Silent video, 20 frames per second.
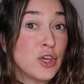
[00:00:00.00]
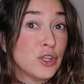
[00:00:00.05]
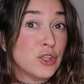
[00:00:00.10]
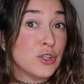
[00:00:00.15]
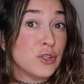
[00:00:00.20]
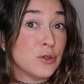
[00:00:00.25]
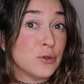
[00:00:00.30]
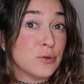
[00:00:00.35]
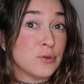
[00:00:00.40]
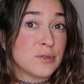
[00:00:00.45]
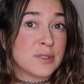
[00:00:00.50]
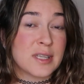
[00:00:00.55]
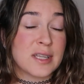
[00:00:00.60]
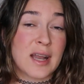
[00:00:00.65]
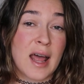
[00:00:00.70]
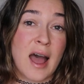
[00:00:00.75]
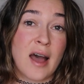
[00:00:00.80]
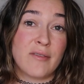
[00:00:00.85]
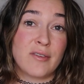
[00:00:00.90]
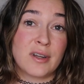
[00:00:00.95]
use and
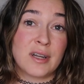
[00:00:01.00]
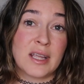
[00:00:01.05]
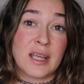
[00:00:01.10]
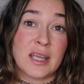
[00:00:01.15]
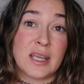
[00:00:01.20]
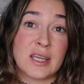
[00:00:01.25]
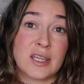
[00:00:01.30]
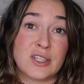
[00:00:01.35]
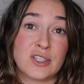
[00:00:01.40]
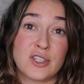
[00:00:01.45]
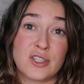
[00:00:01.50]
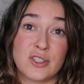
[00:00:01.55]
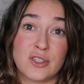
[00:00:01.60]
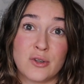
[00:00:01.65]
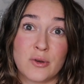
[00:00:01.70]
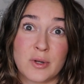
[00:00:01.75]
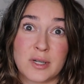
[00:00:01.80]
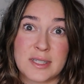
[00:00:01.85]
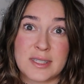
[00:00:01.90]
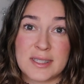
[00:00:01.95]
have on hand
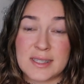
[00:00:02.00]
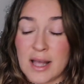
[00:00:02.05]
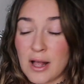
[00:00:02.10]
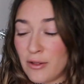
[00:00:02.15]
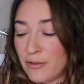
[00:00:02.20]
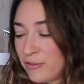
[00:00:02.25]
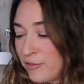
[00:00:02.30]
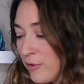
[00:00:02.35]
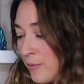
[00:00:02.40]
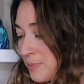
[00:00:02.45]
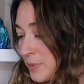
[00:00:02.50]
yourself.